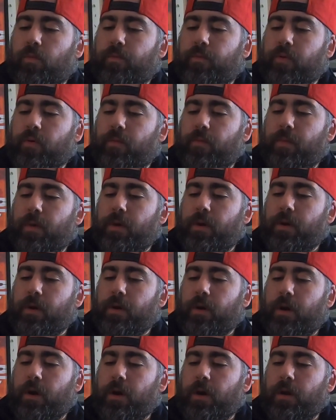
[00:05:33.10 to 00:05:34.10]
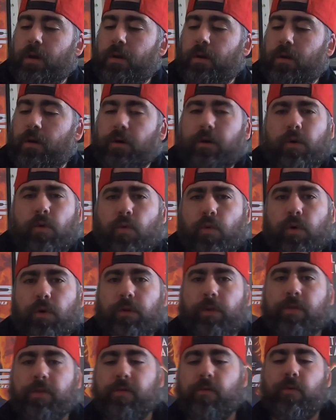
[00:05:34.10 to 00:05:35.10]
premiered on
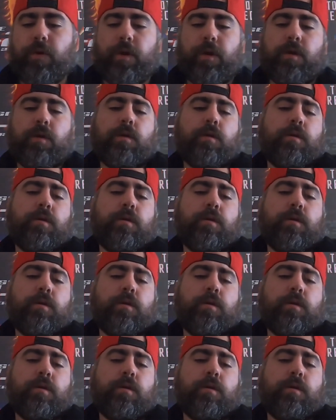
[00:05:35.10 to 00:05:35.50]
Underworld 3.